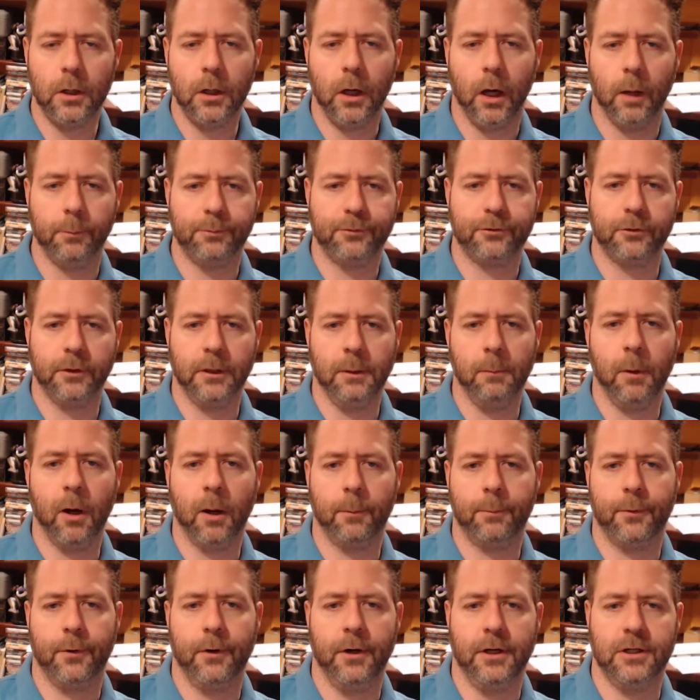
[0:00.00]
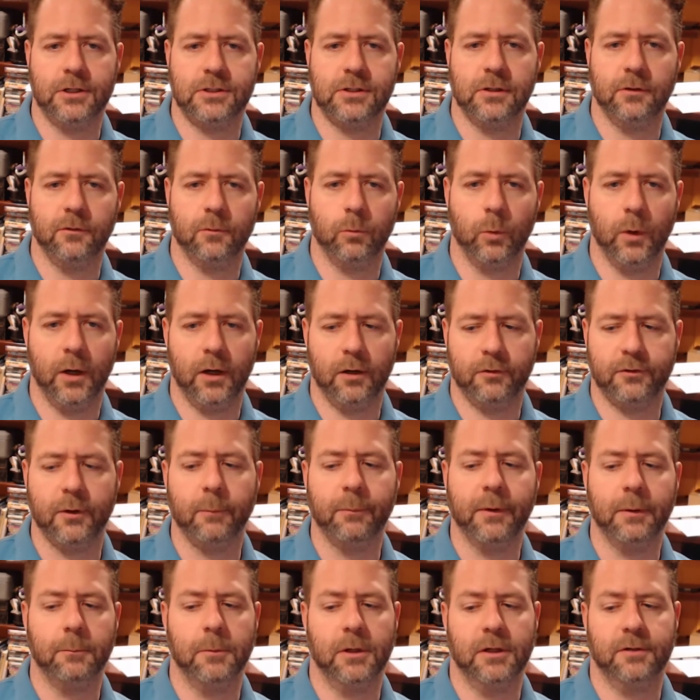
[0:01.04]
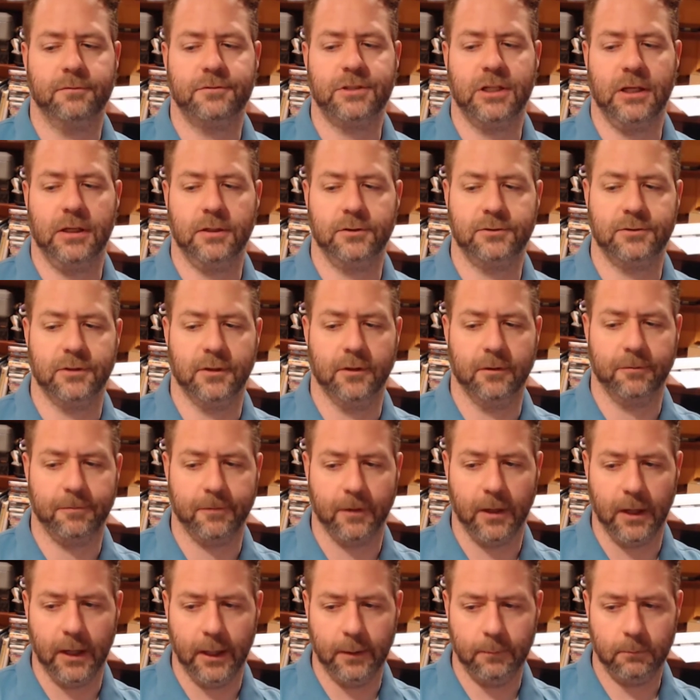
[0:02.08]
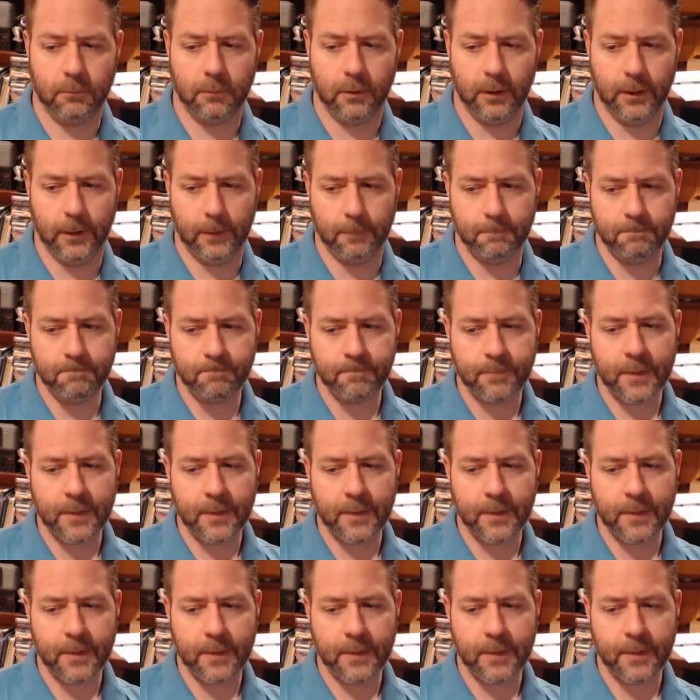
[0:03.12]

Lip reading: upstream operations where something might have changed on the fly, right?